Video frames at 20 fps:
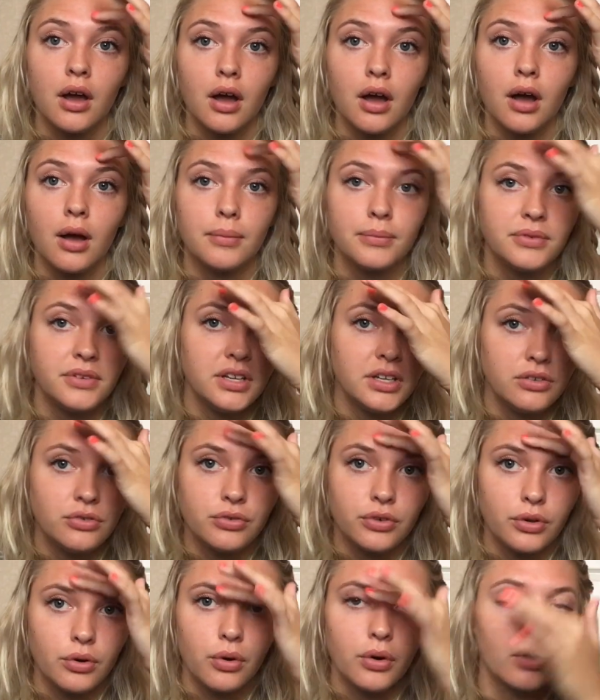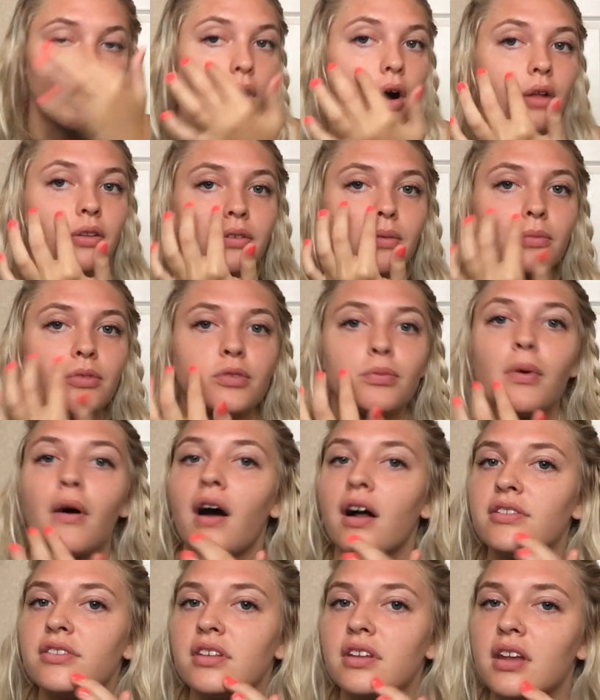um, tea tree oil on some
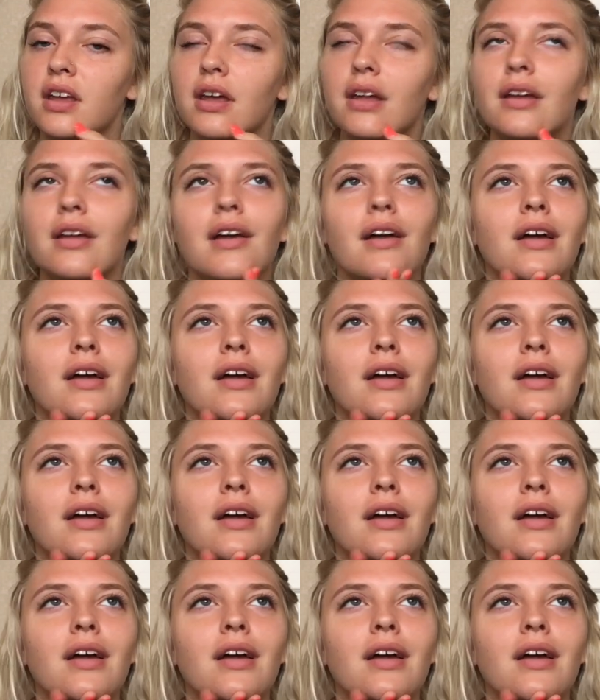spots and it